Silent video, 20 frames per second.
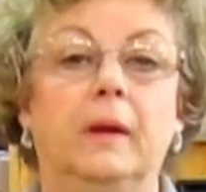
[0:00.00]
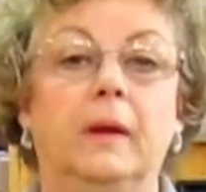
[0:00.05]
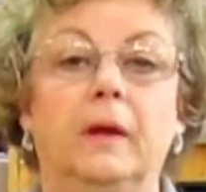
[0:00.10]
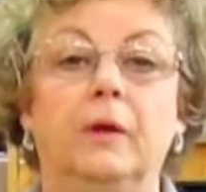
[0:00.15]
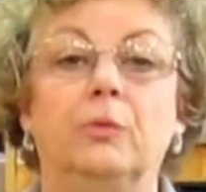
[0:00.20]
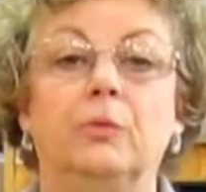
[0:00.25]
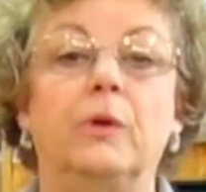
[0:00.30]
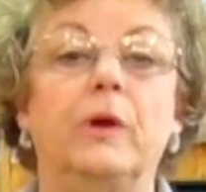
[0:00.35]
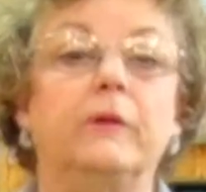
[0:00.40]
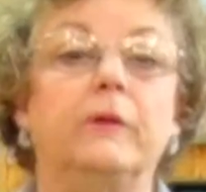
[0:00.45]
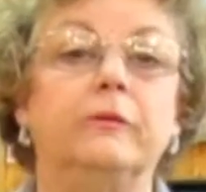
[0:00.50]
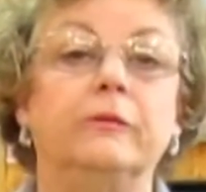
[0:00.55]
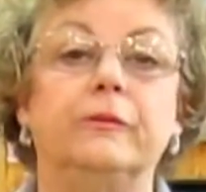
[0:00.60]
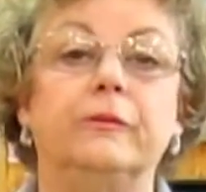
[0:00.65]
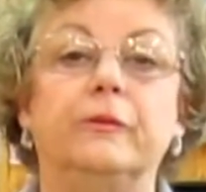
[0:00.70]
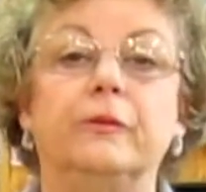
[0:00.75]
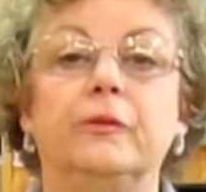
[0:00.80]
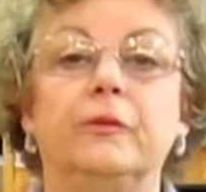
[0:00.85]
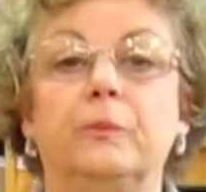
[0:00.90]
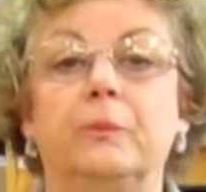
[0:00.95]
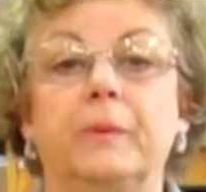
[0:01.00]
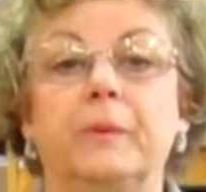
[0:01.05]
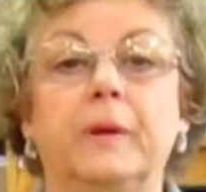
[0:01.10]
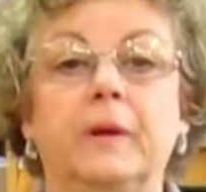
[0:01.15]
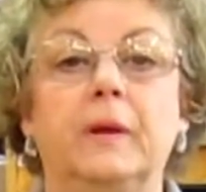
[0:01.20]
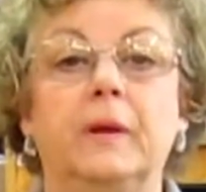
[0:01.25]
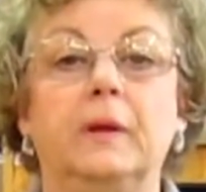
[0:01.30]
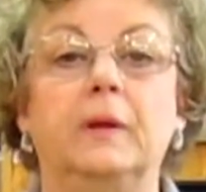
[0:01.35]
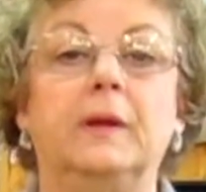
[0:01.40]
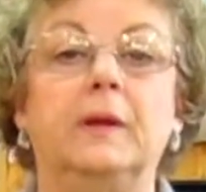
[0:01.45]
He runs through the
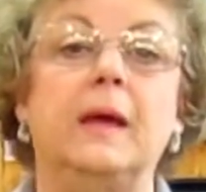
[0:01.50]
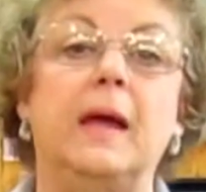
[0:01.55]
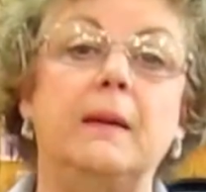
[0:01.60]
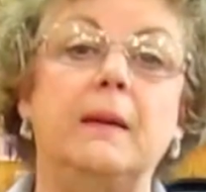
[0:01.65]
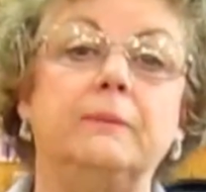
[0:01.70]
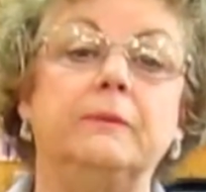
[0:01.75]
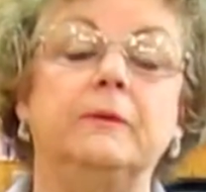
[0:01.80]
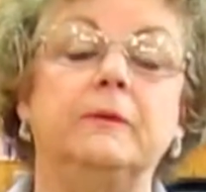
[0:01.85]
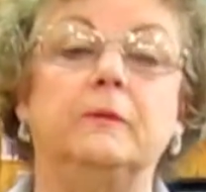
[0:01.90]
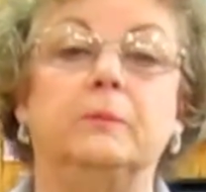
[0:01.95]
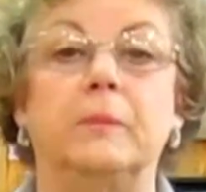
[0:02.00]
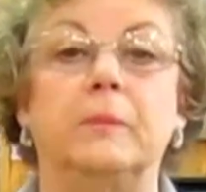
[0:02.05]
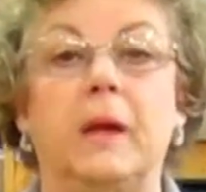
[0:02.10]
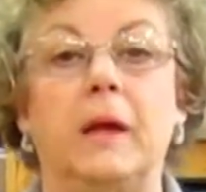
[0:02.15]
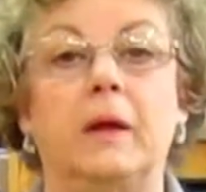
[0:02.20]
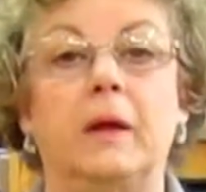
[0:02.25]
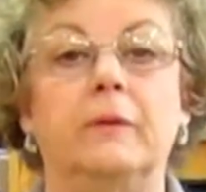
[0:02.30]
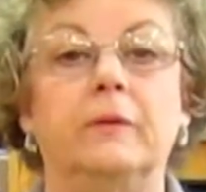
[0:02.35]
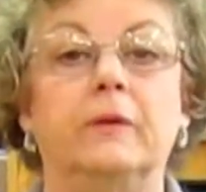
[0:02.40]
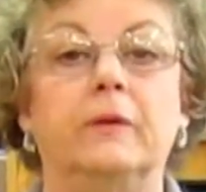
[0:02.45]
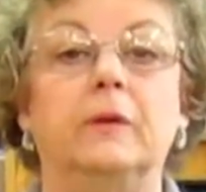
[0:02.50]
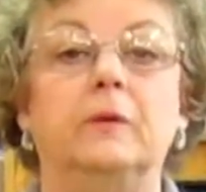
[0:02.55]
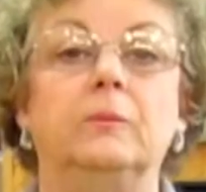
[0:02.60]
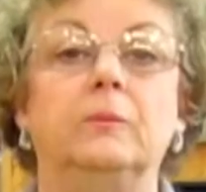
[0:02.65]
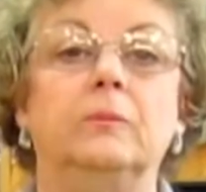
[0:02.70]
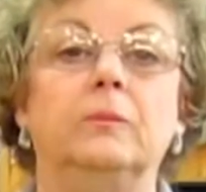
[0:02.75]
bit, he gaps his mouth, he